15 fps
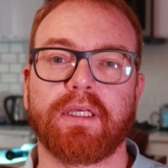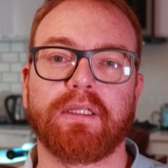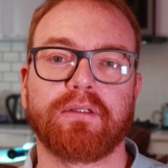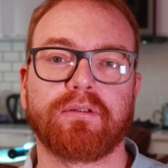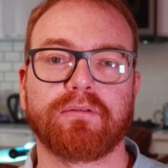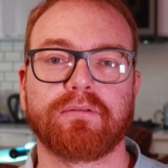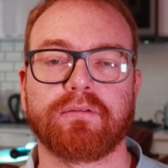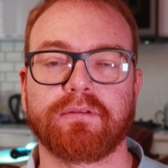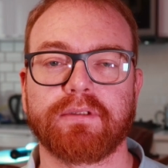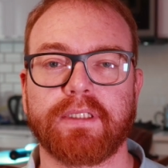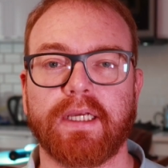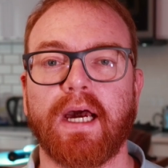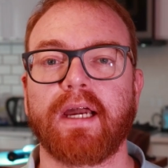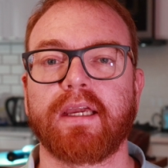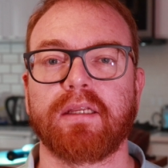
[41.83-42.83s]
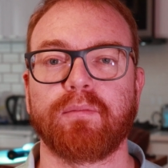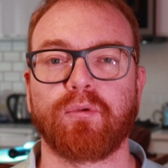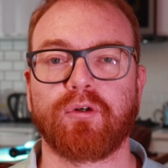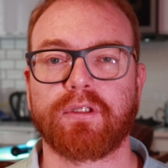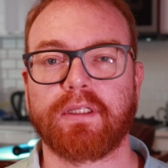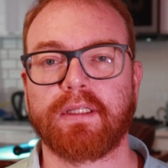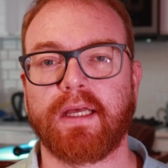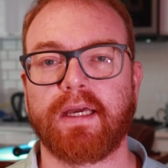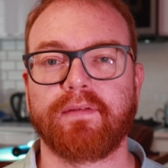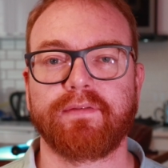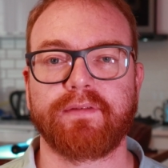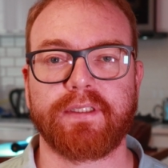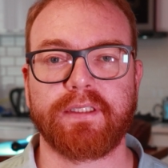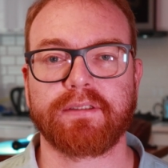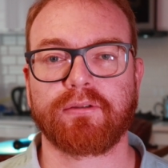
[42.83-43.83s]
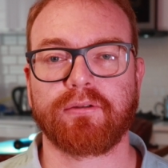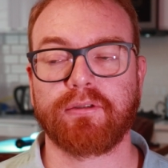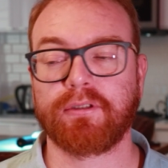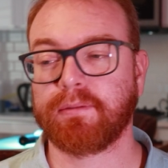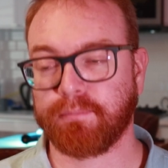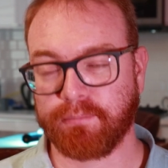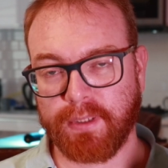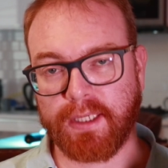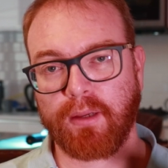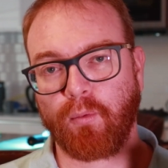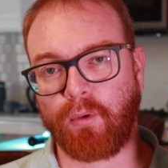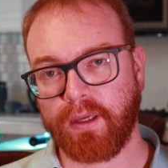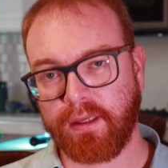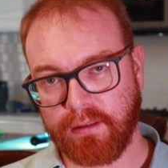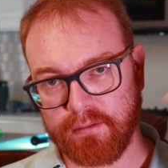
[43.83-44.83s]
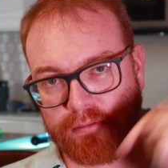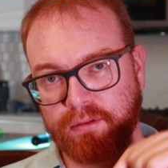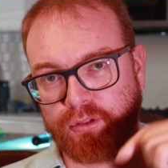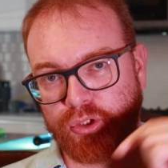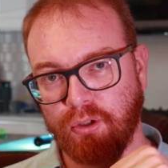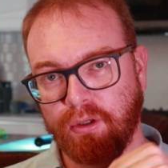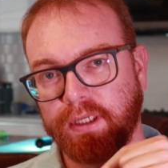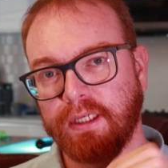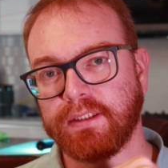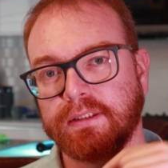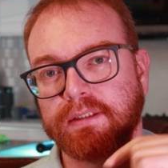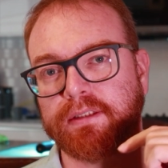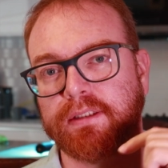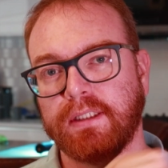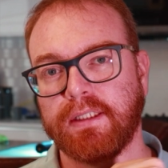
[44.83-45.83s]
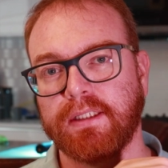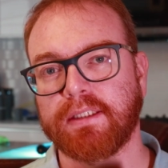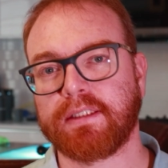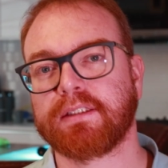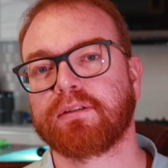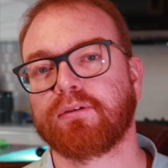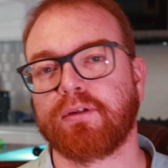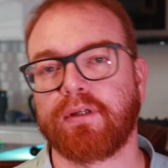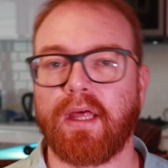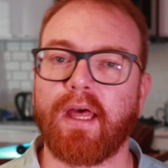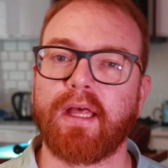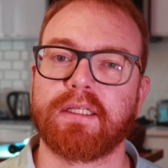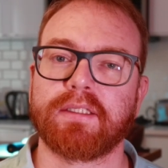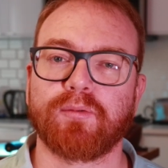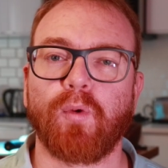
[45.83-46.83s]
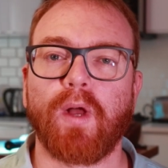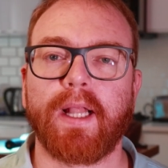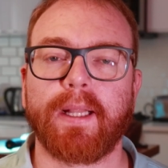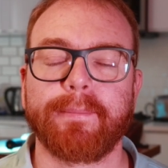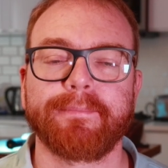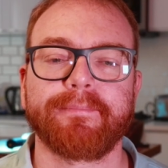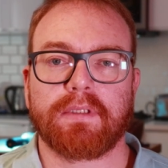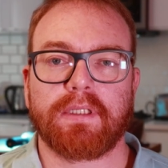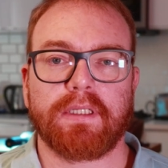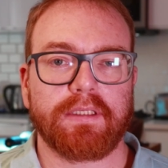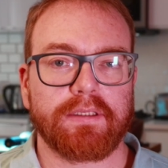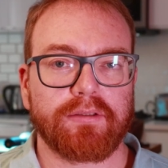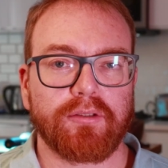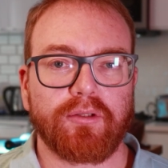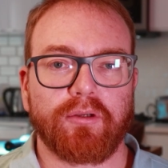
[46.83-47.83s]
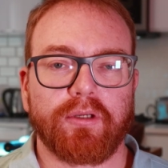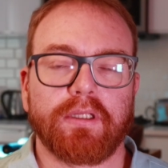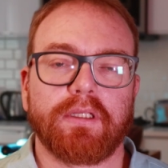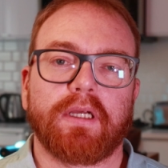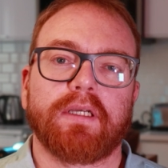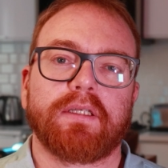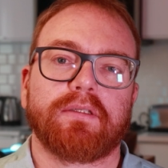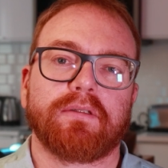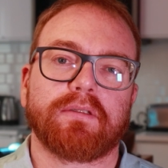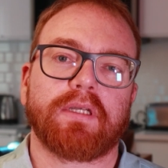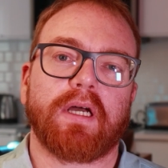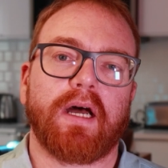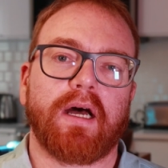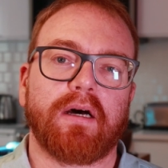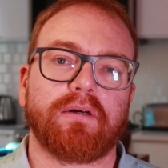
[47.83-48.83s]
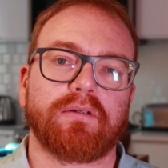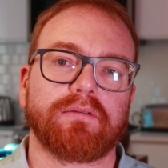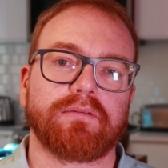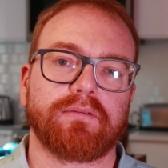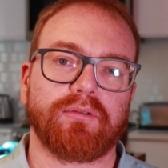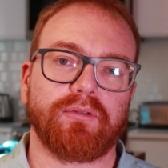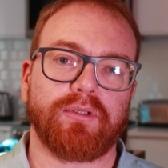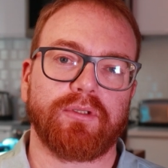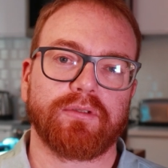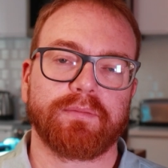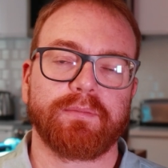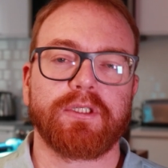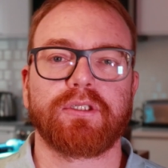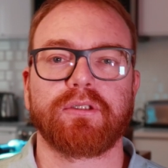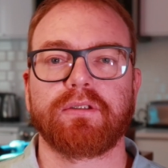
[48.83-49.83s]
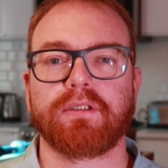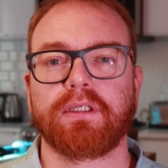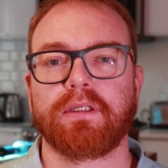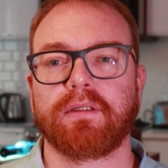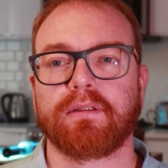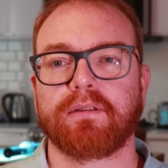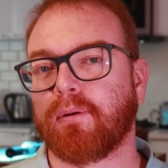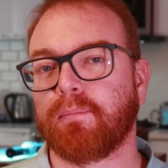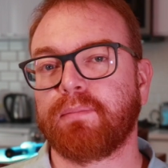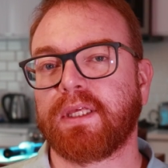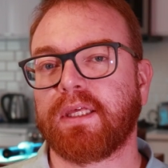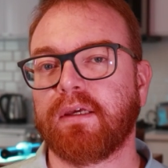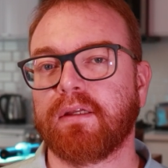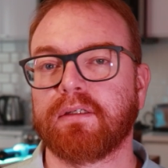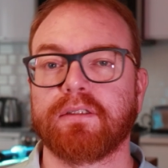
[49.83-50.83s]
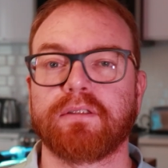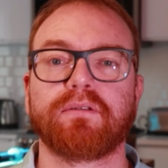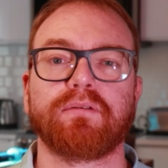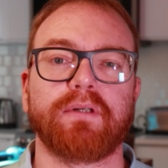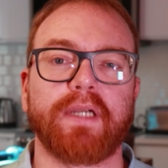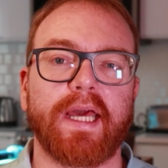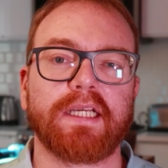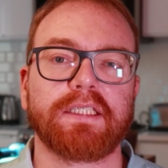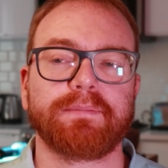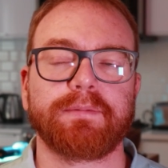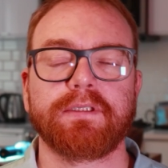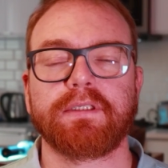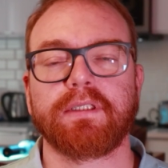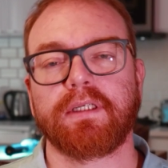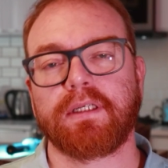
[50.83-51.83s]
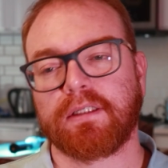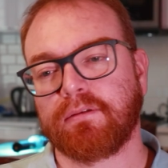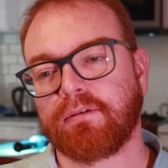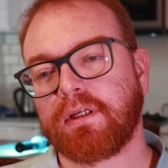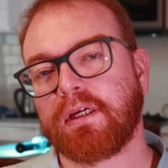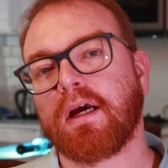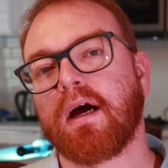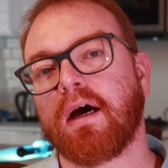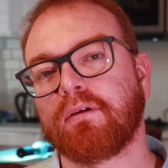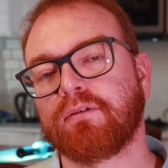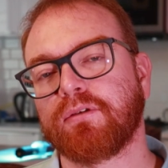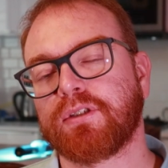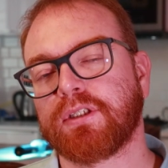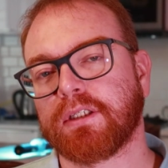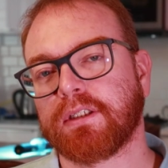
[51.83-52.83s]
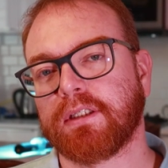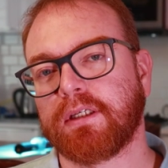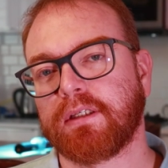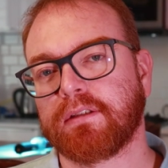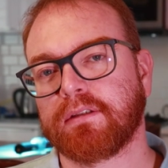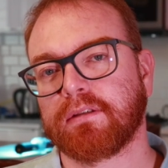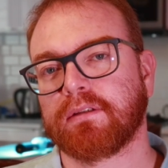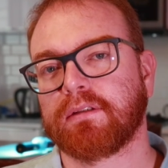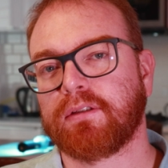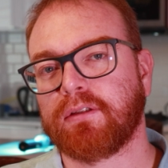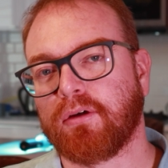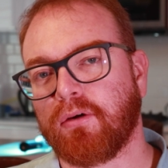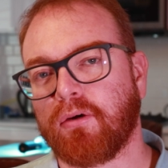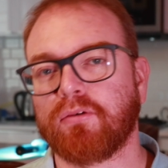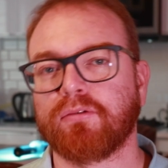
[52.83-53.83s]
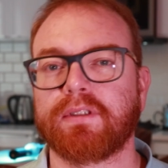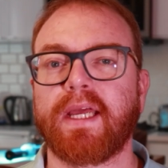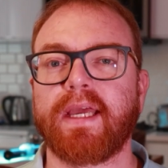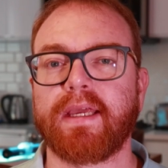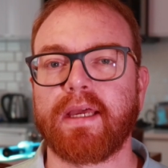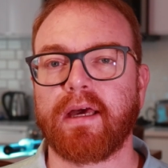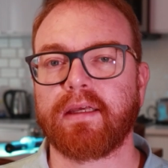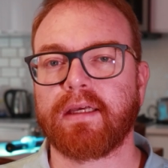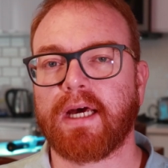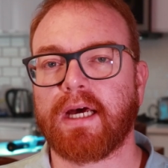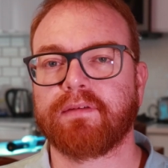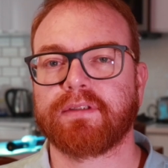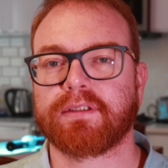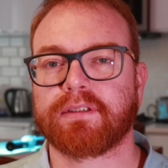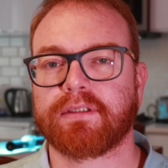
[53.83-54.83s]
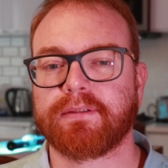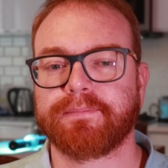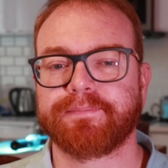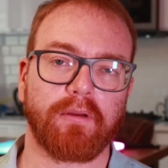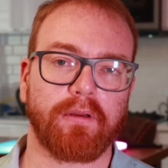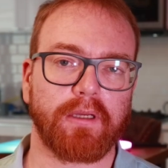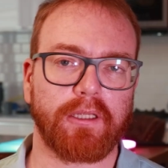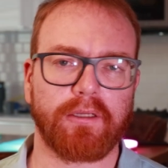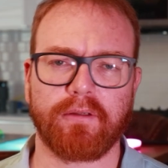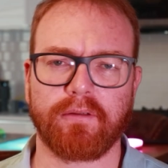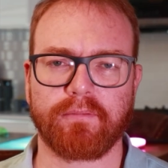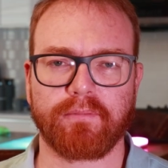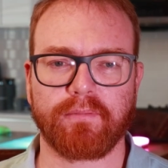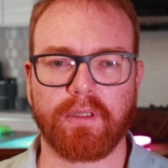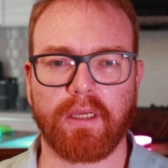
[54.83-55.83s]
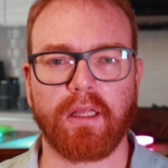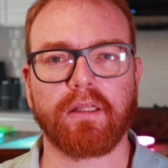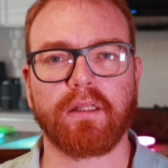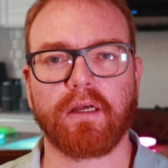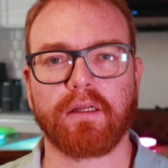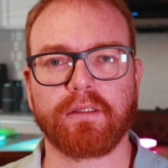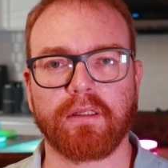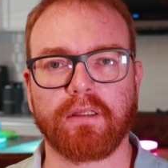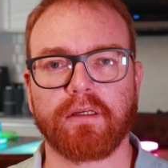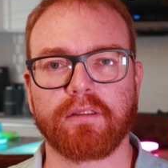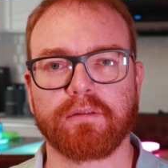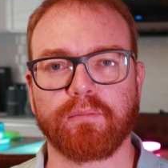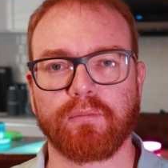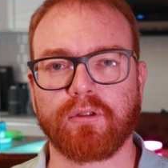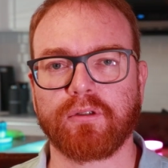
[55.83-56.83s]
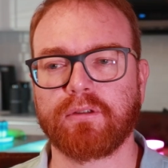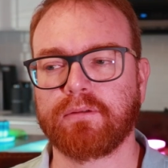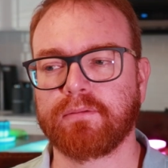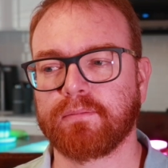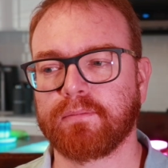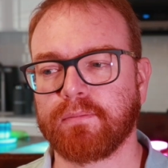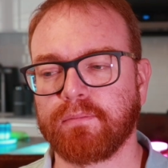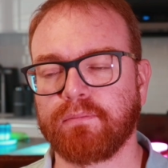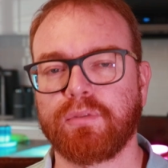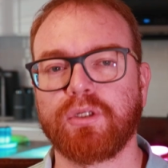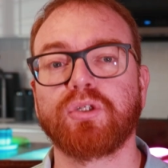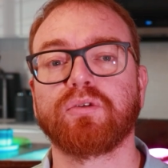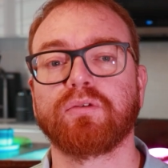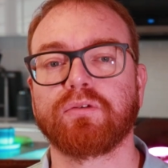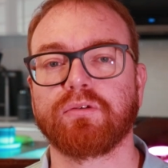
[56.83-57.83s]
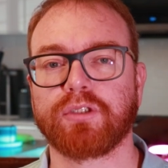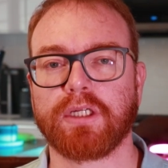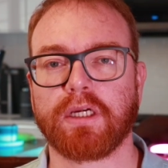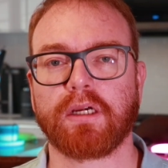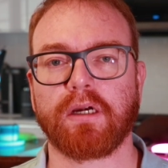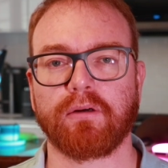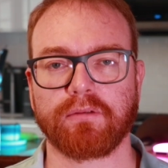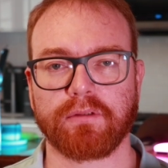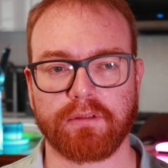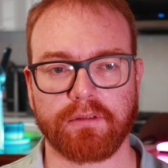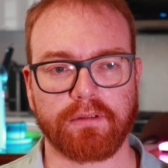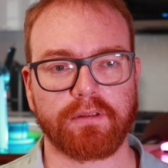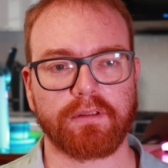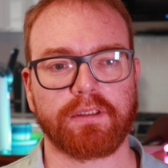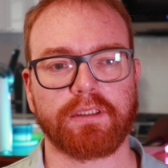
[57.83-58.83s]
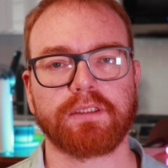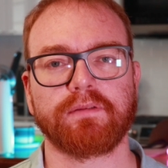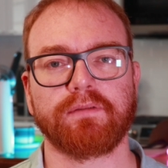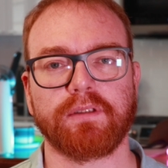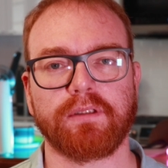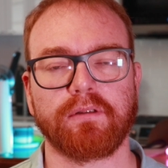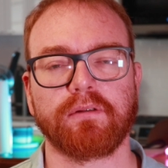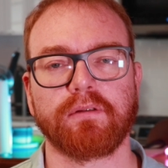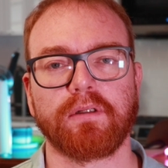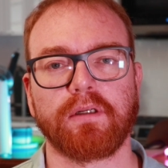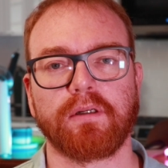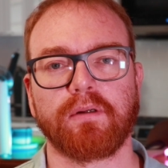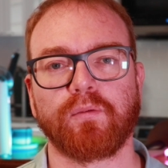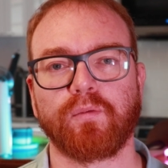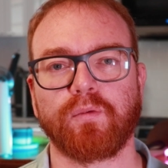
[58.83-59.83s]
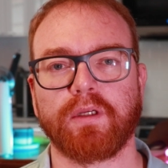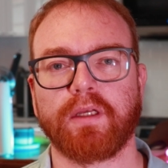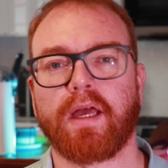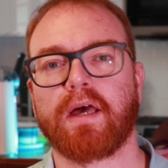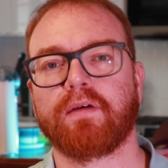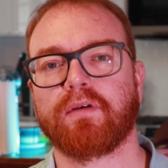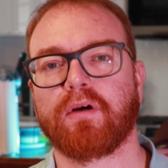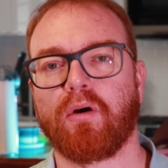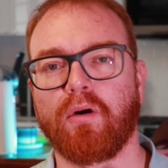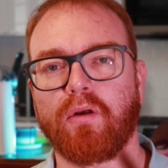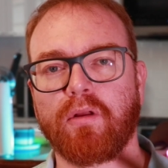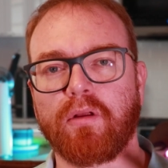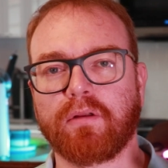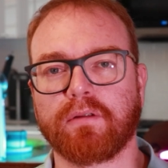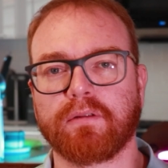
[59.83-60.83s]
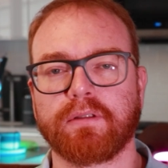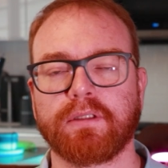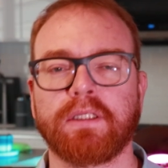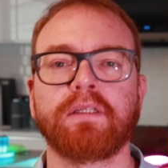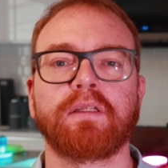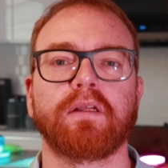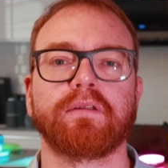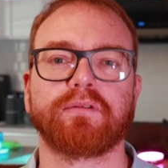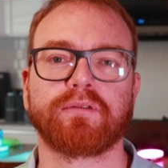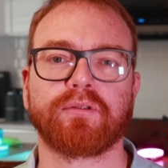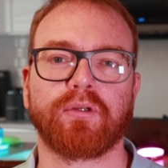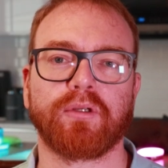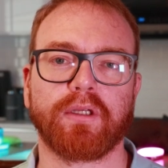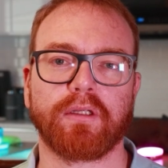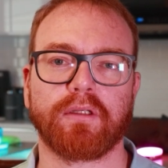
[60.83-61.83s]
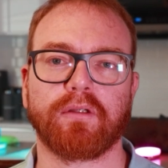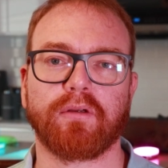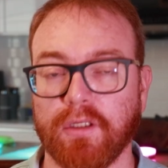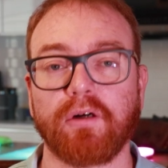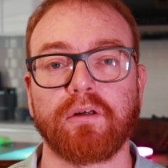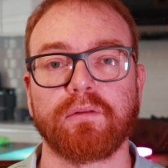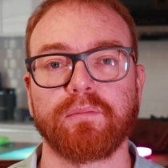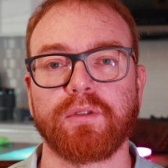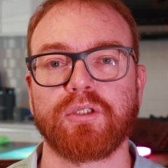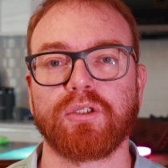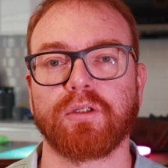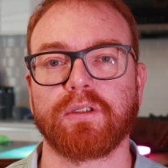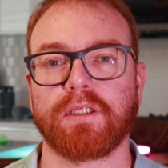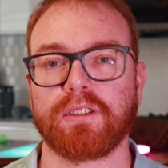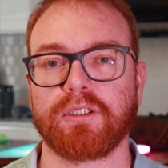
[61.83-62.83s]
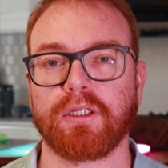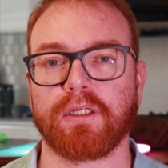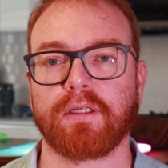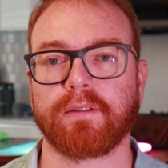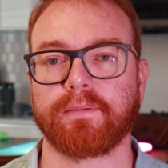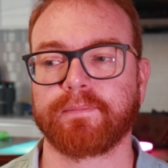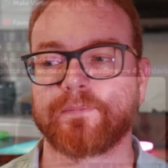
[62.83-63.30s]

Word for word: into the Hacking Modern Life Discord. By the way, join us in the Discord as well. In this tutorial, I taught how to use Midjourney from beginner to an expert, including how to generate your own AI avatar and a lot, a lot more. Be sure to check out this video will have a whole detailed tutorial on Midjourney channel.